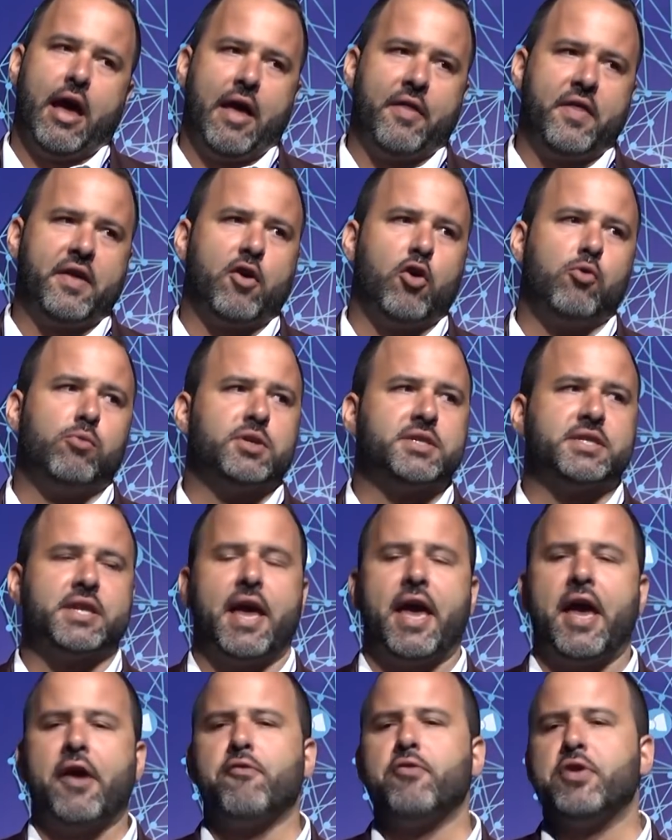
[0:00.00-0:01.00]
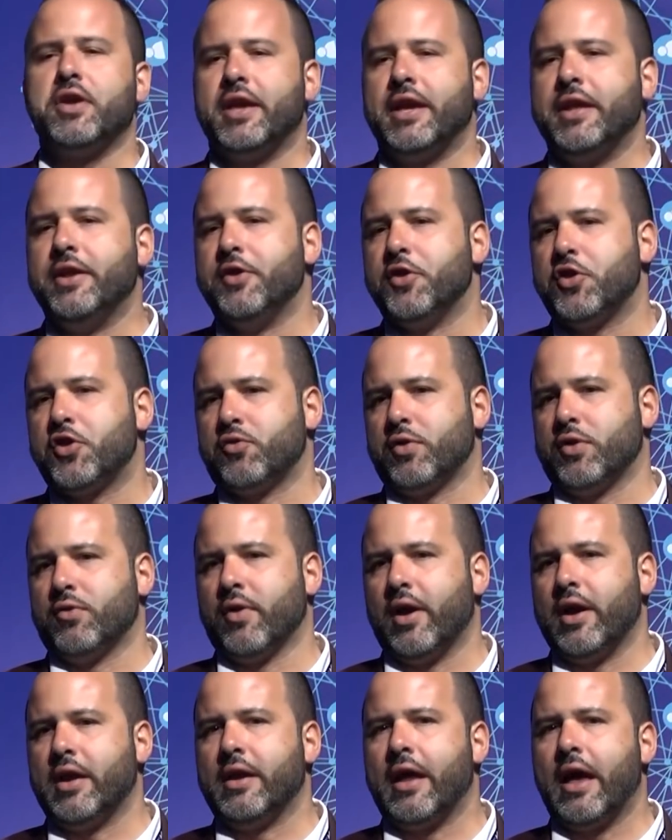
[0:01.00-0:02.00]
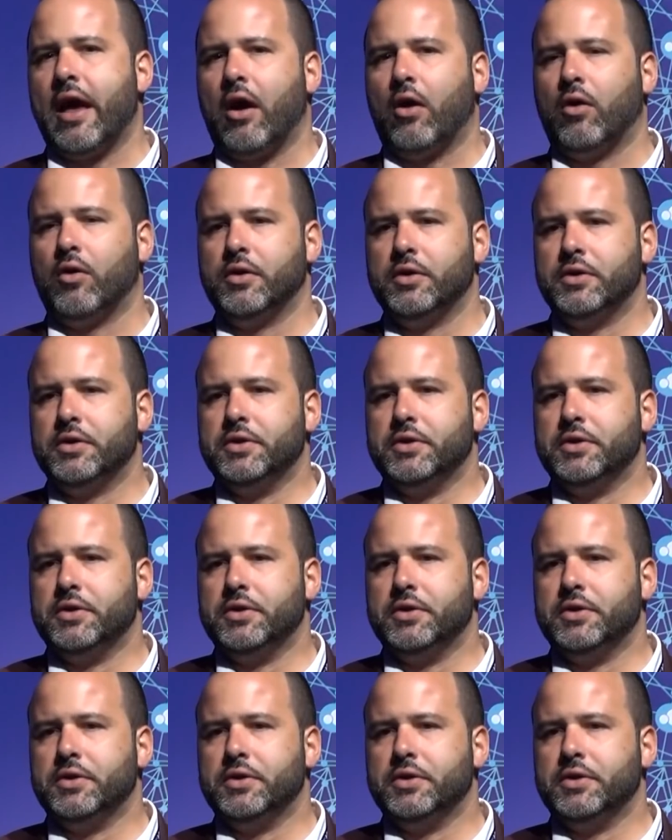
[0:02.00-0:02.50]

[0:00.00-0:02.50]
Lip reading: think, almost every industry right now